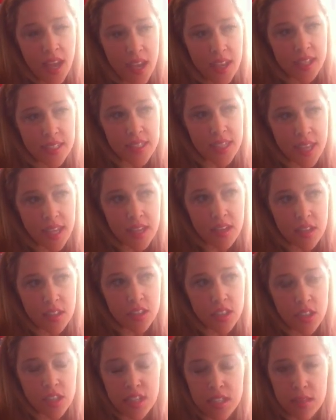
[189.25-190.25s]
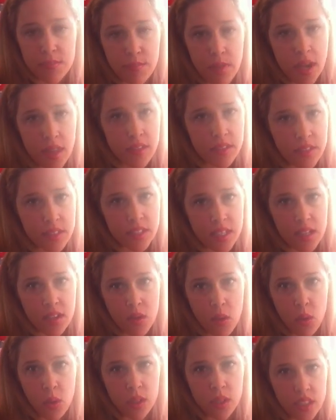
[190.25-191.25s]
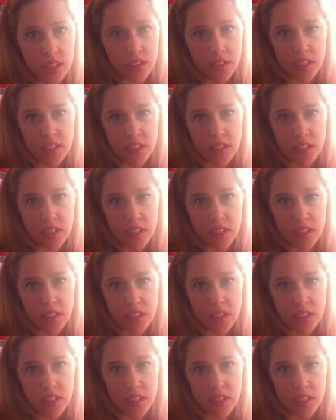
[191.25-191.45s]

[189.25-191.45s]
And it's like, to these mothers that are holding